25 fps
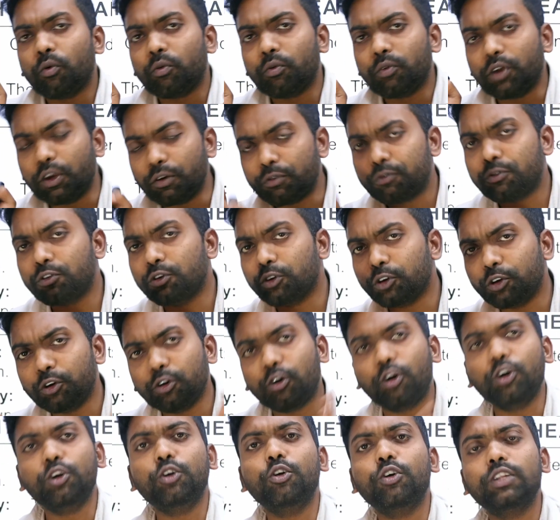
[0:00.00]
if you
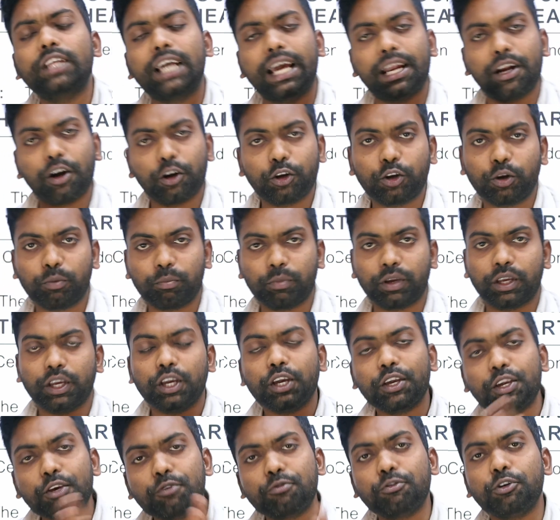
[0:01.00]
don't know the anatomy,
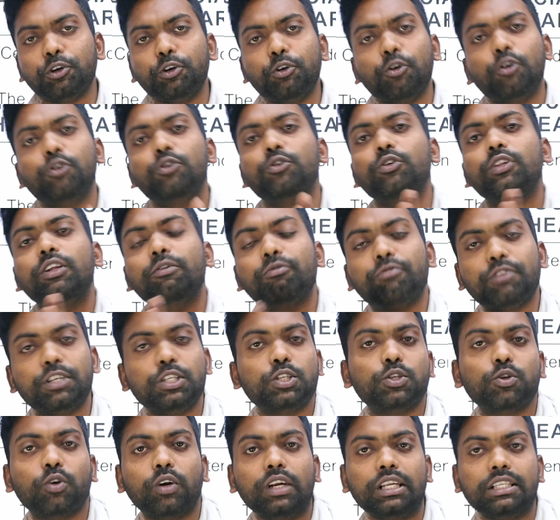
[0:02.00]
if you don't know the
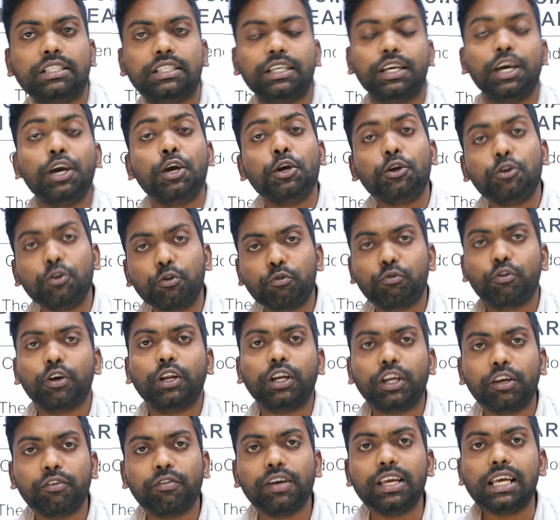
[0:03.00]
physiology, if you are
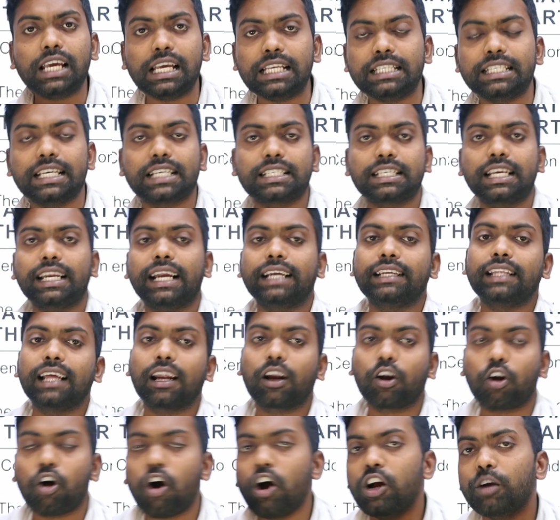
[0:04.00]
giving injection at the
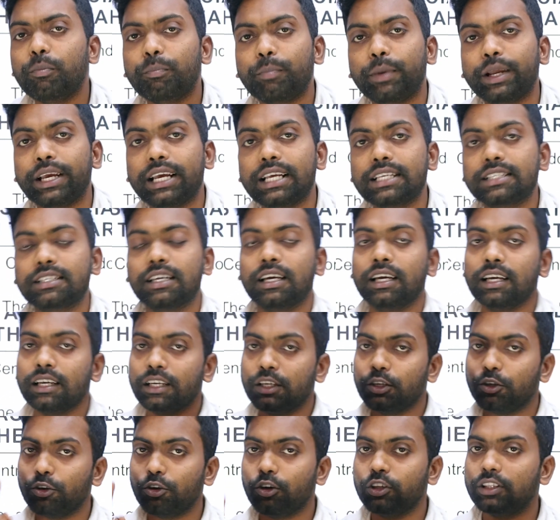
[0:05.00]
wrong place,
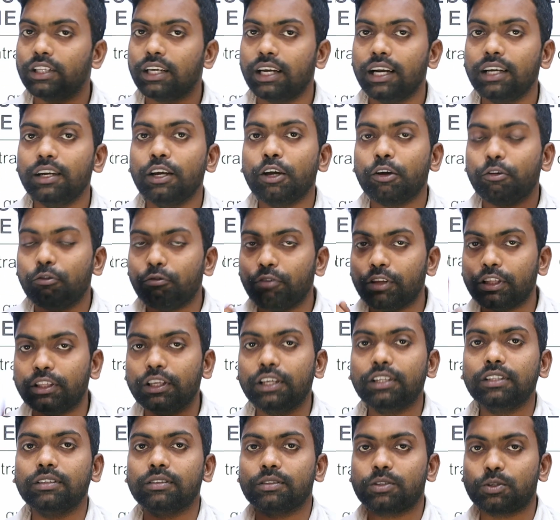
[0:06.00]
you know that
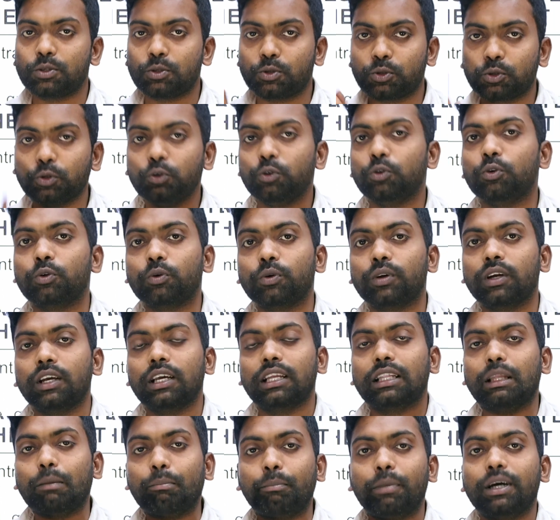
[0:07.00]
within soon
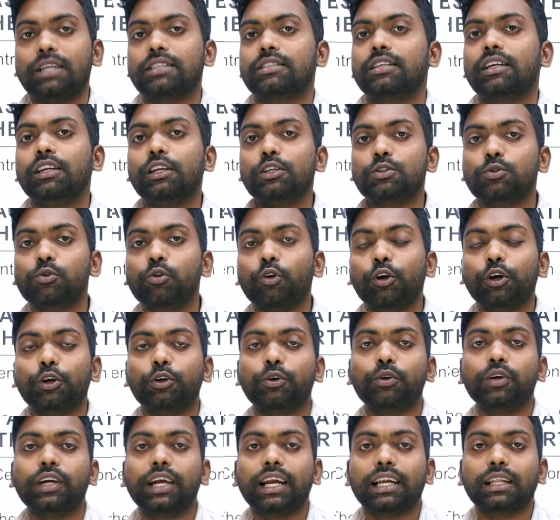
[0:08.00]
the person is going
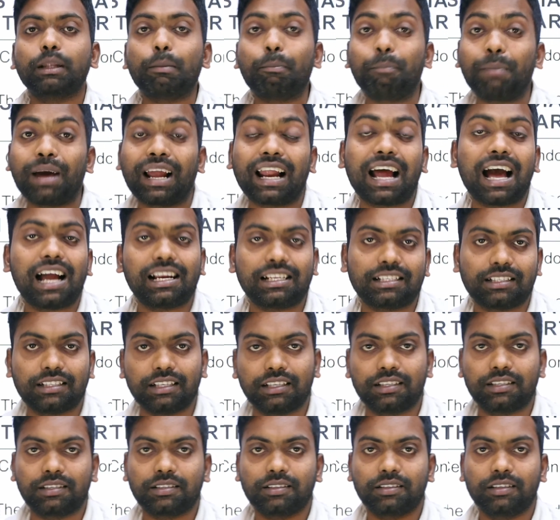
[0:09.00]
to get the
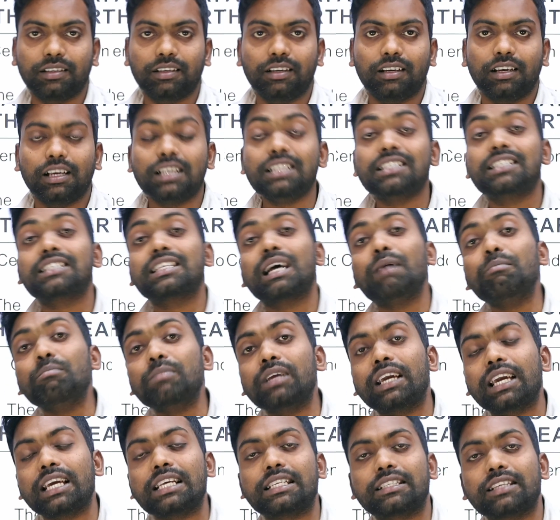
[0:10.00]
paralysis. In some
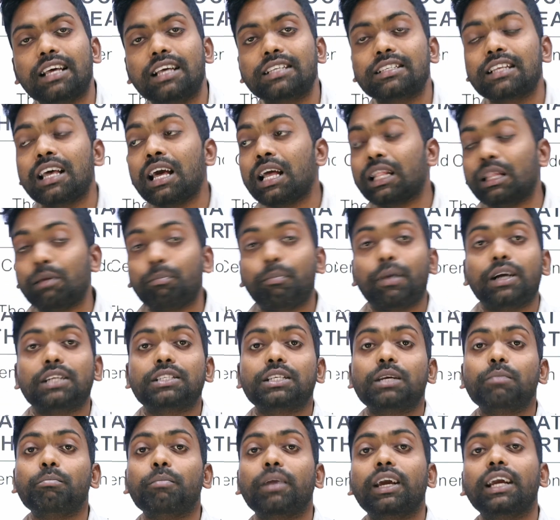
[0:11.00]
cases, the
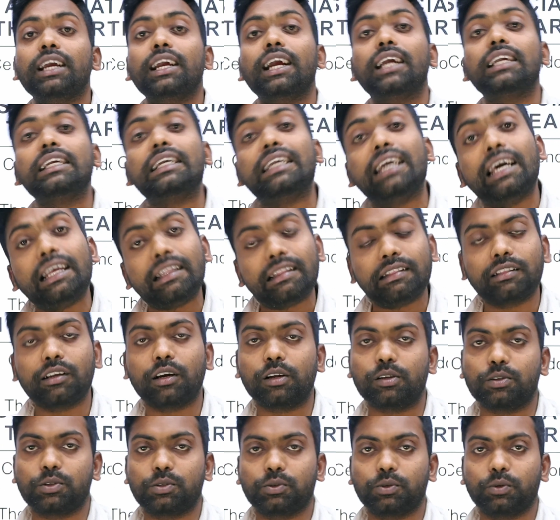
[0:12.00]
person may get death
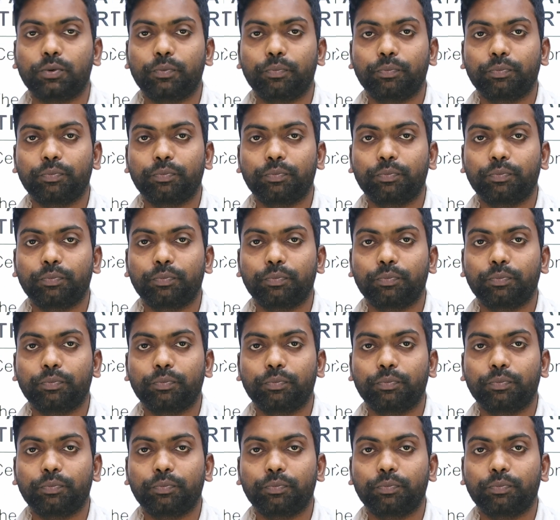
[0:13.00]
also.